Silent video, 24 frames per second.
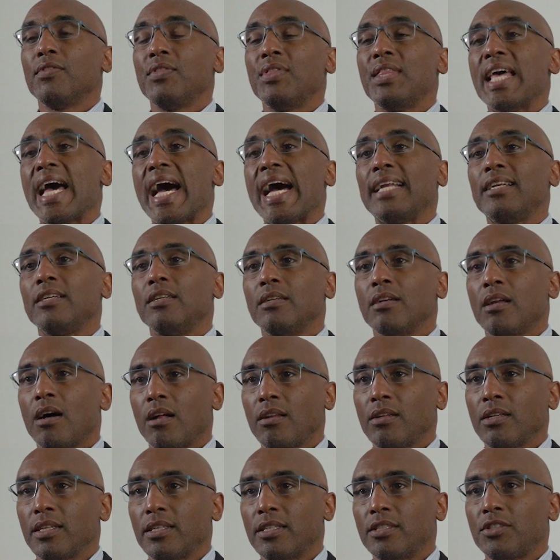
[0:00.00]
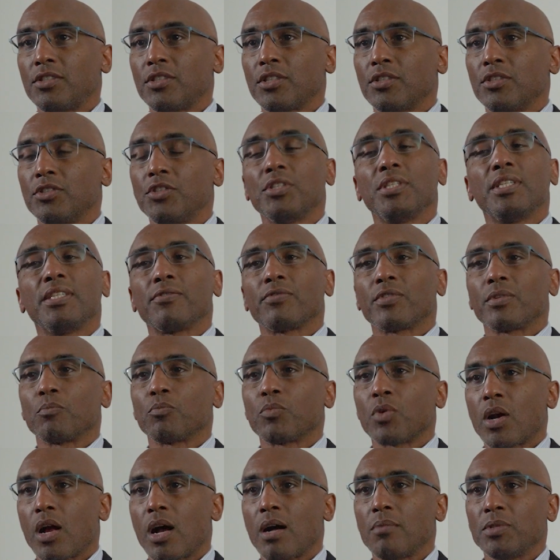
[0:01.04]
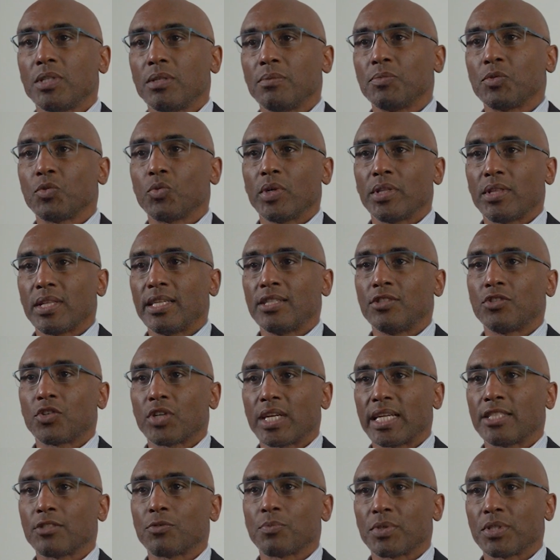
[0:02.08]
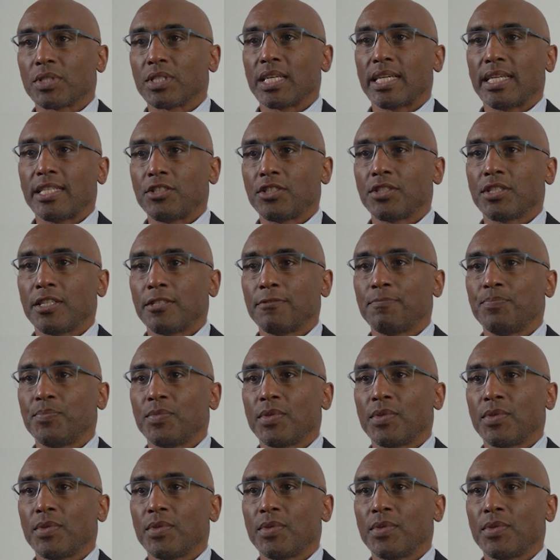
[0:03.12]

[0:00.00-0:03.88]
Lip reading: that knowledge to different problems within transportation?